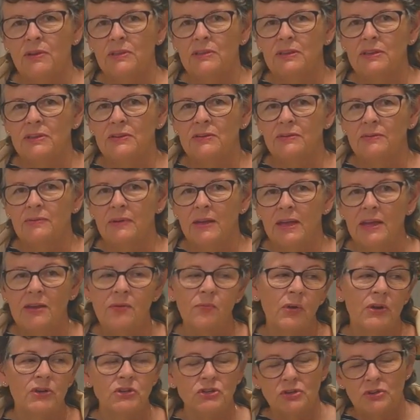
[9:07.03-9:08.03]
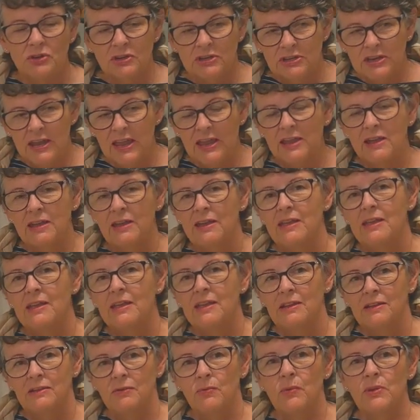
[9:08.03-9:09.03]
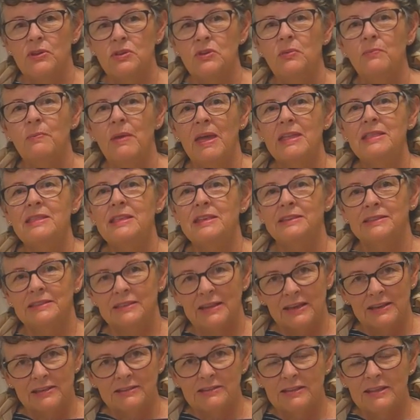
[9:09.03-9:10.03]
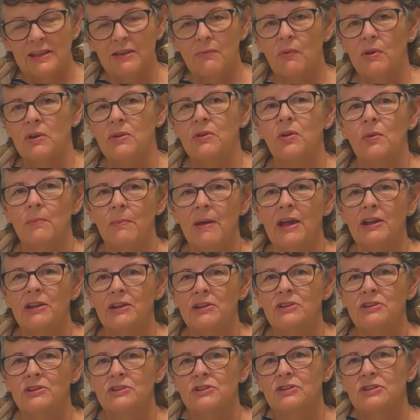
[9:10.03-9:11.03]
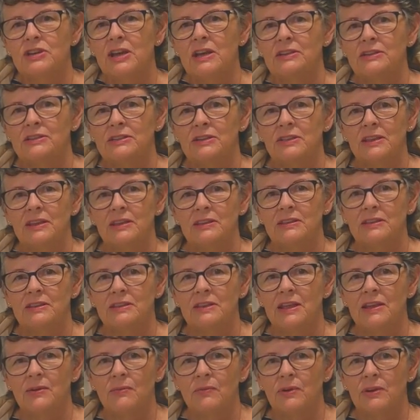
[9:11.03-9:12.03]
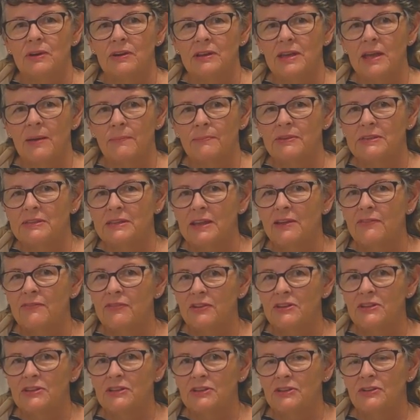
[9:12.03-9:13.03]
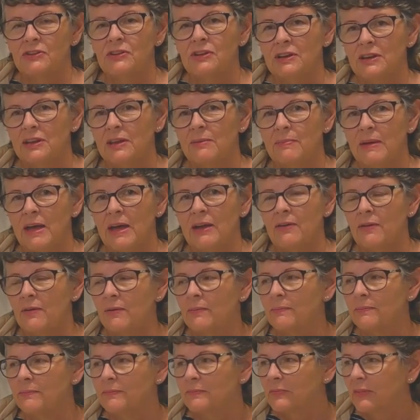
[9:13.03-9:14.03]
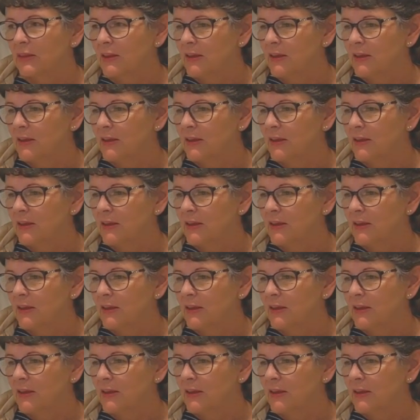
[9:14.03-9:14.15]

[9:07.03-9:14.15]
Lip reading: with you and what you could take. When you made these things, they would go back in your chest so that they were kept safe until you could get back home.